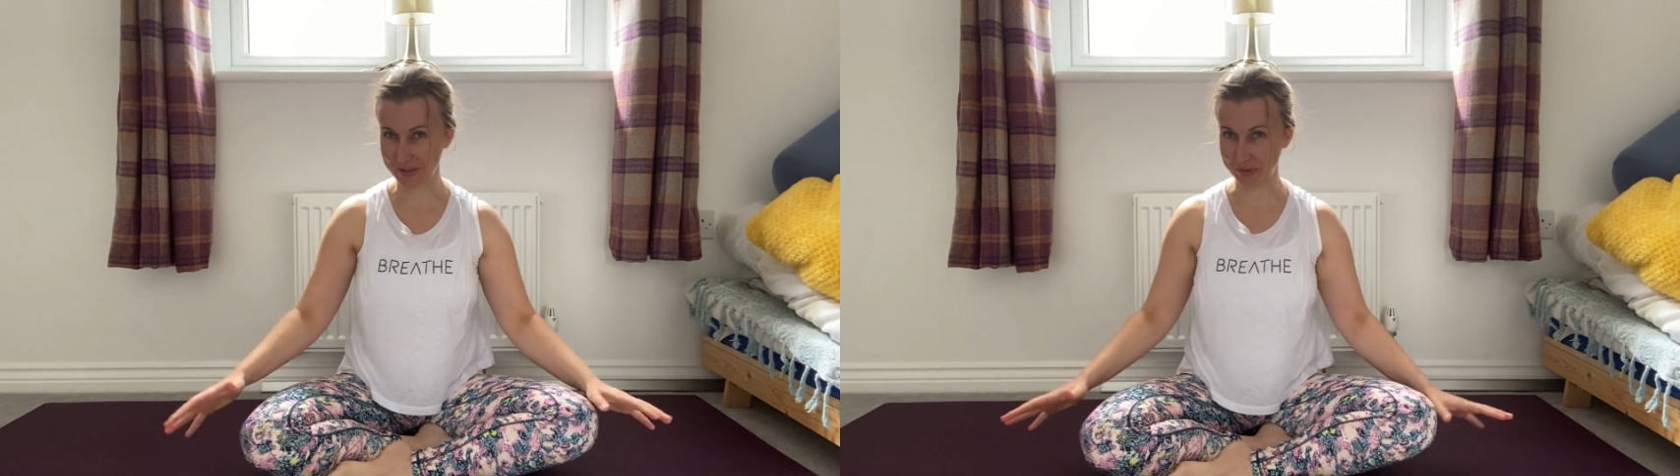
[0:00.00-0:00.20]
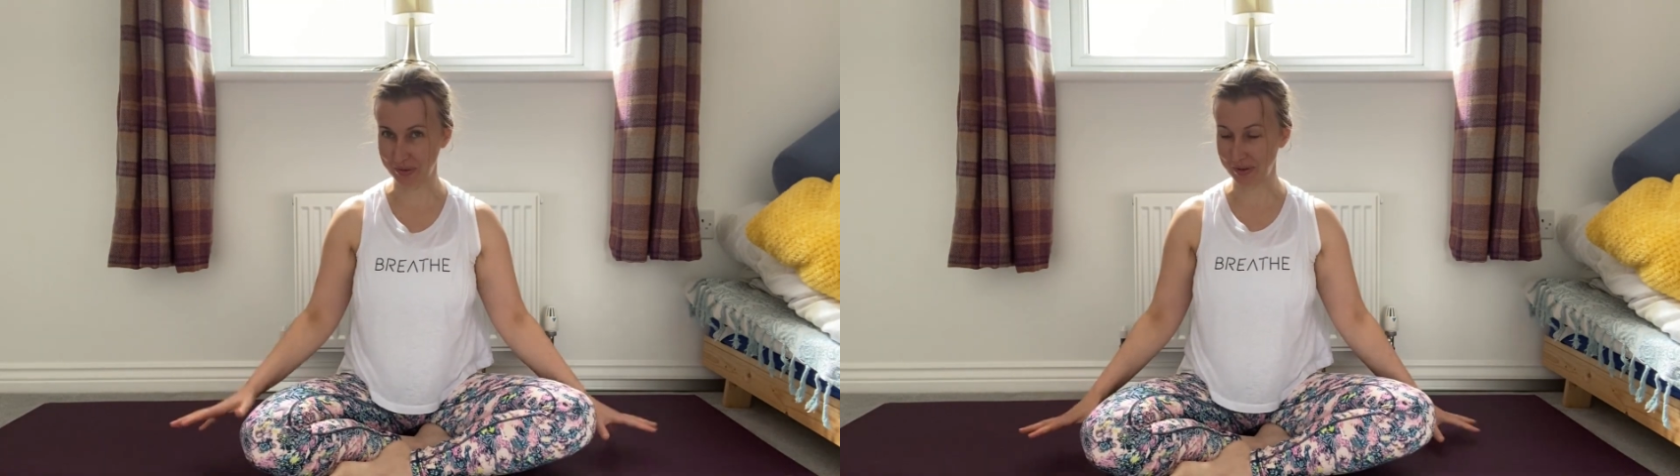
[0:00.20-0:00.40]

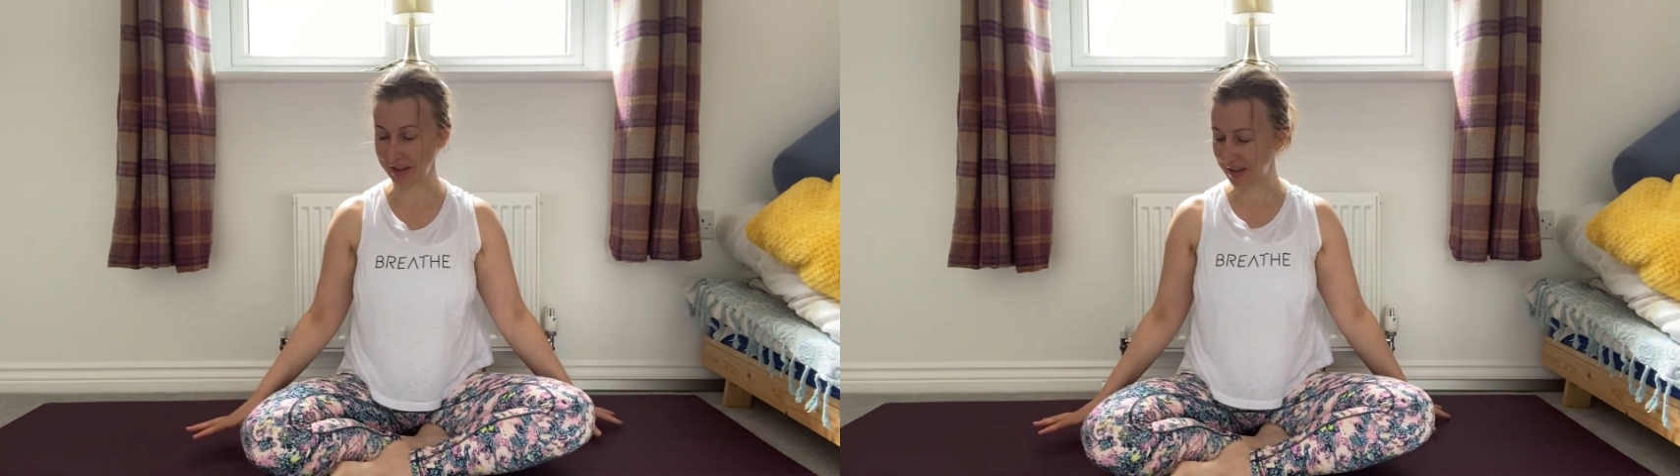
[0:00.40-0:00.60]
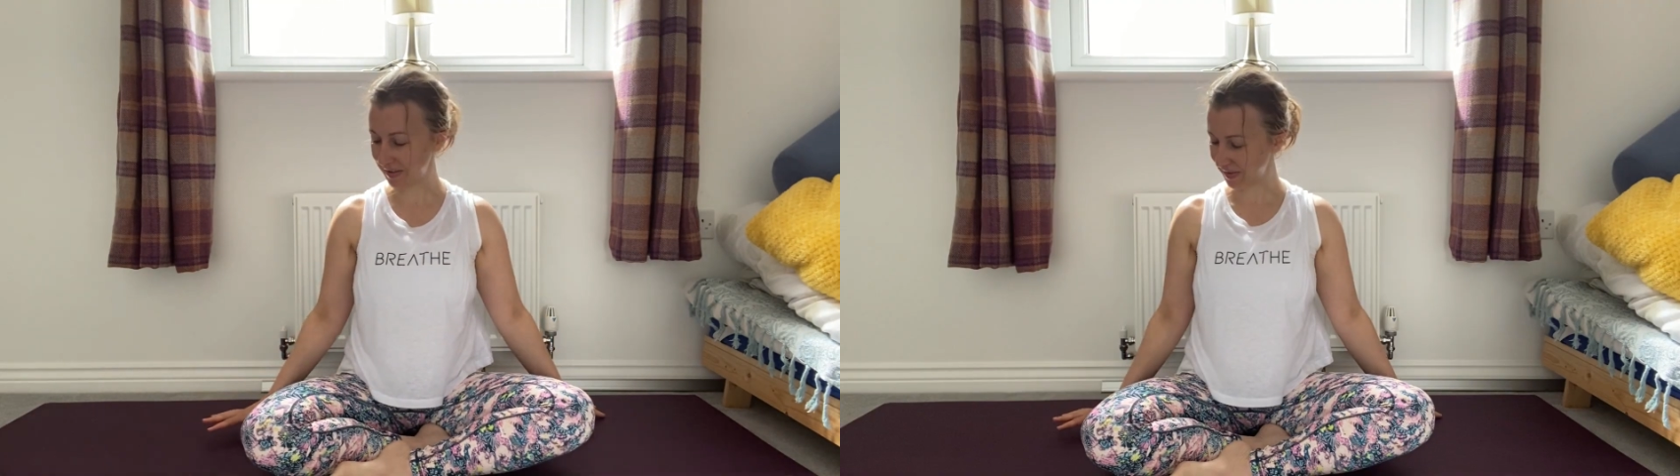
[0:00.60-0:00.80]
So
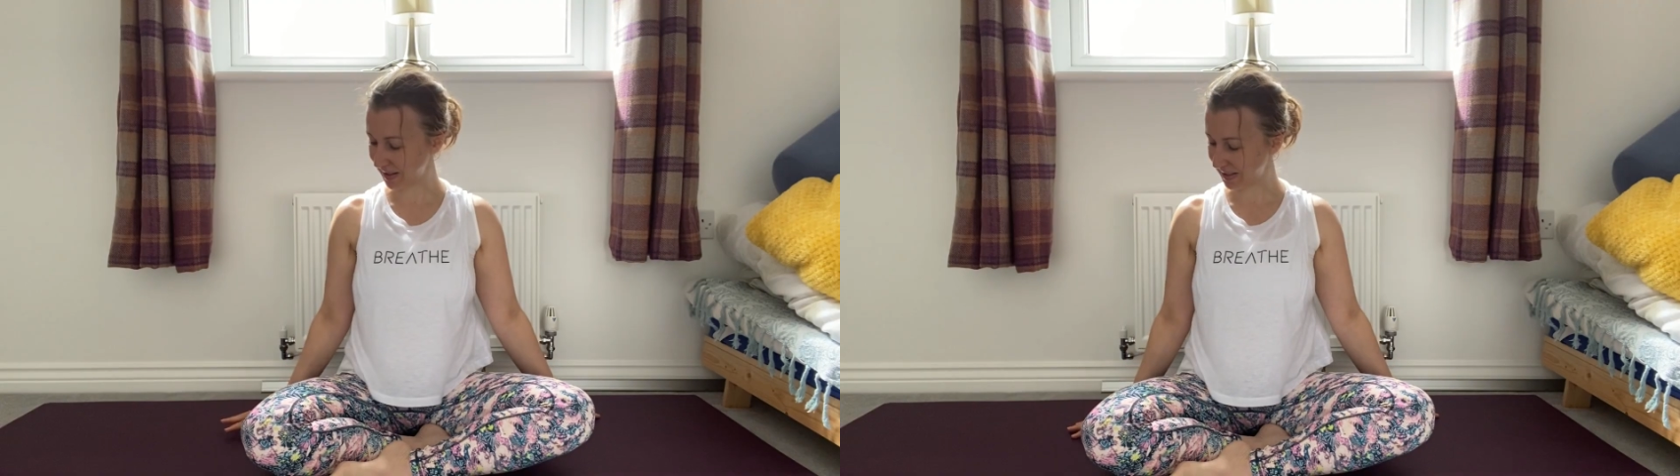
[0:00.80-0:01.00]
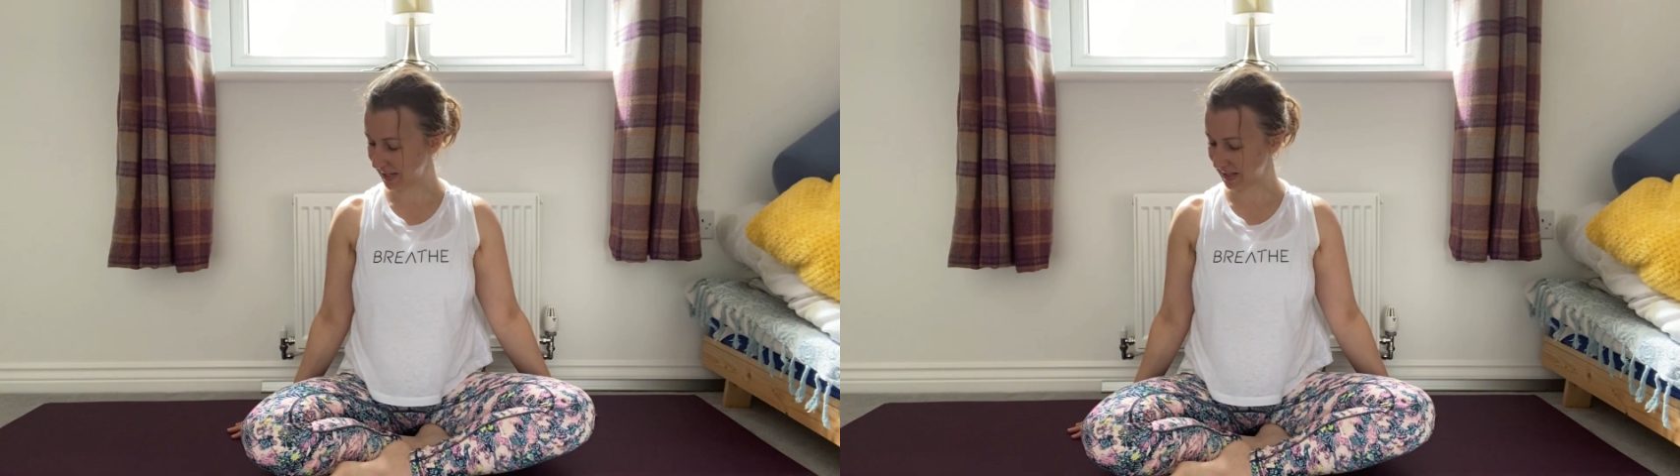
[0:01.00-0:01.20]

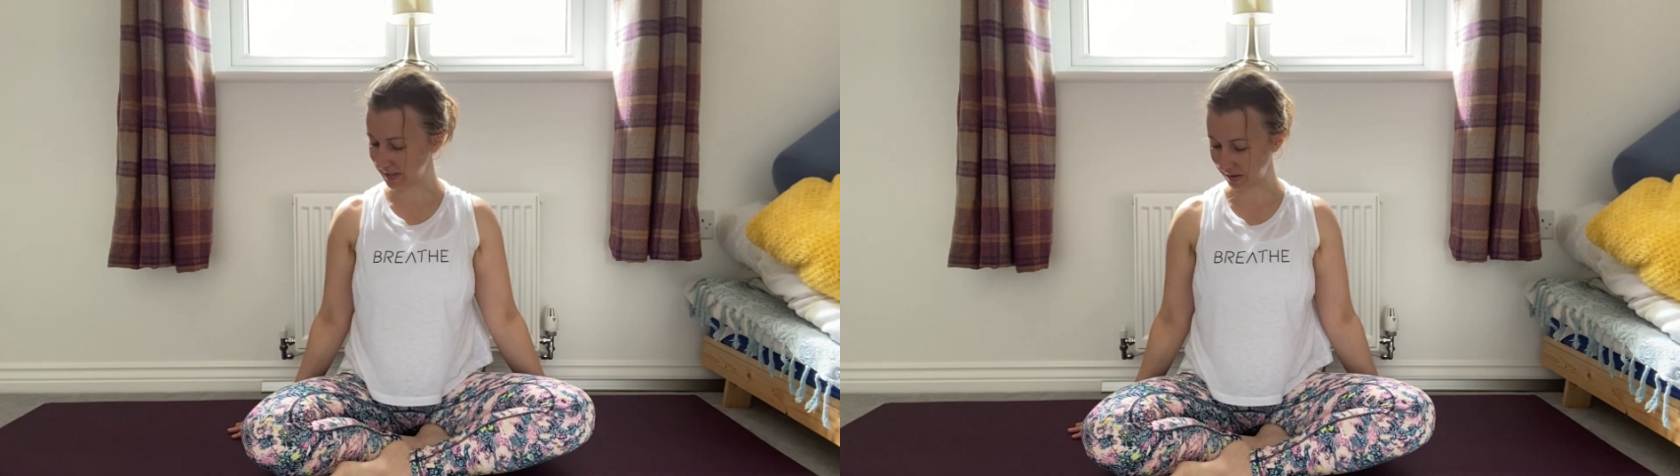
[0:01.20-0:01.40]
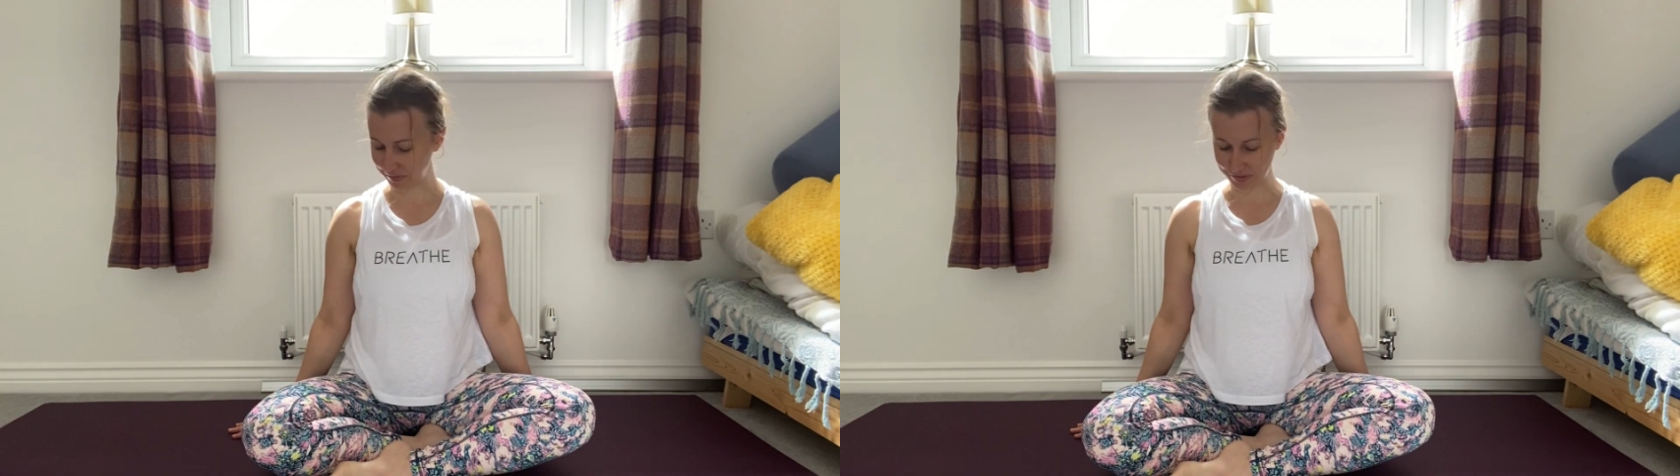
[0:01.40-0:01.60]
find a
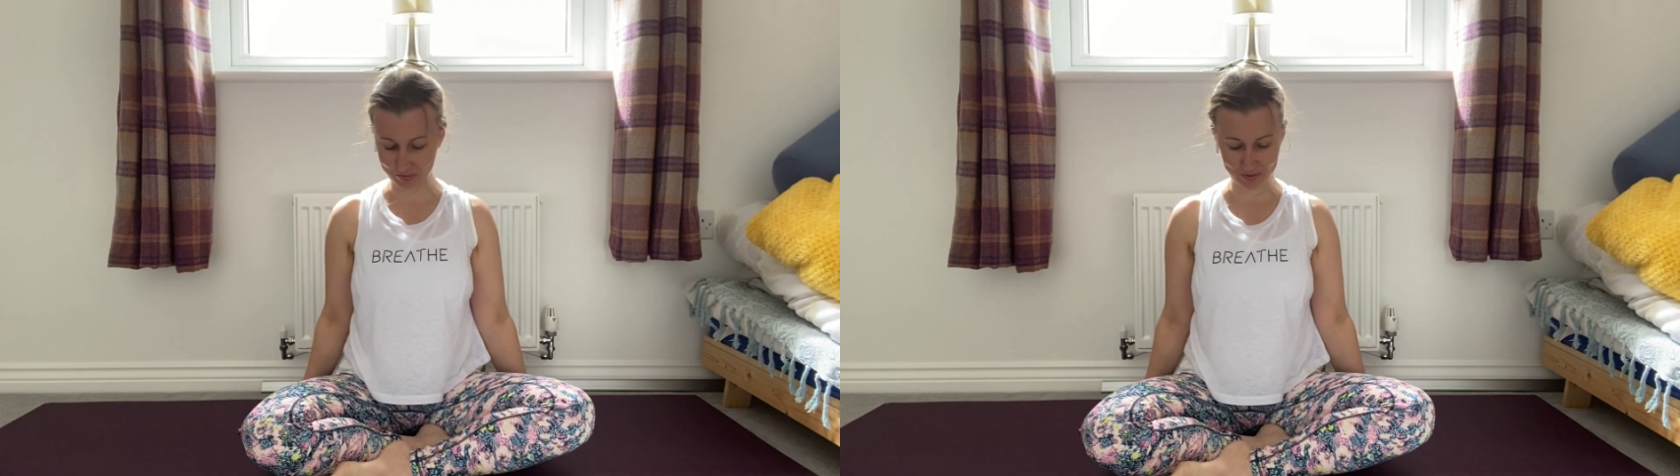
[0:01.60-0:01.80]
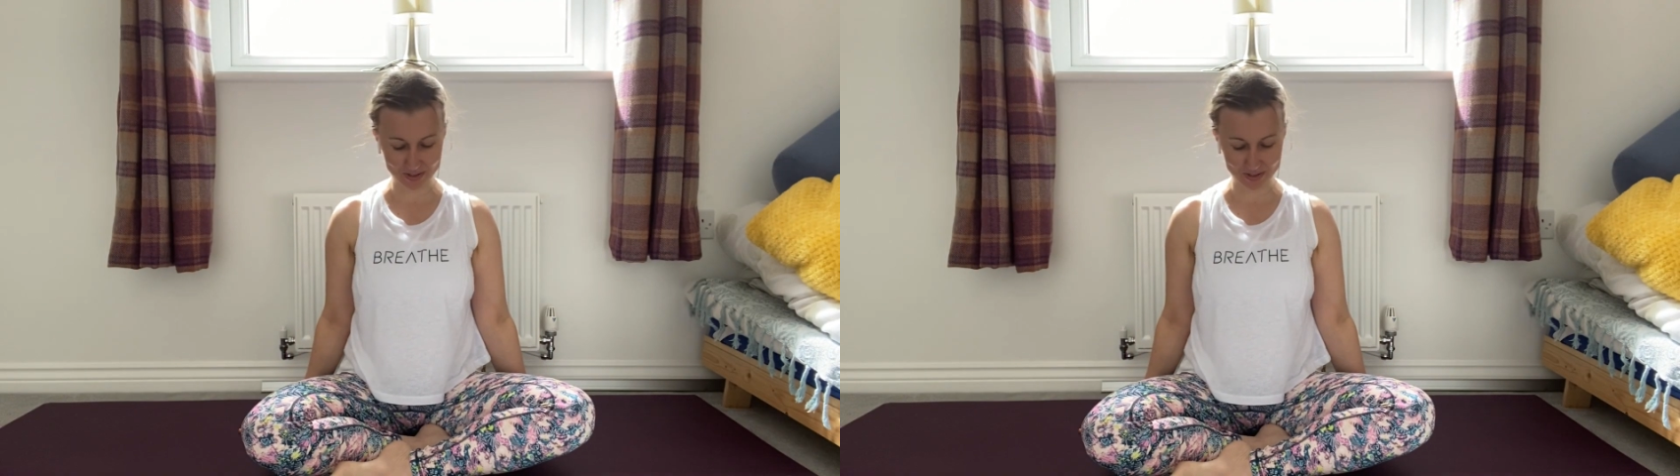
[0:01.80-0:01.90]
nice comfortable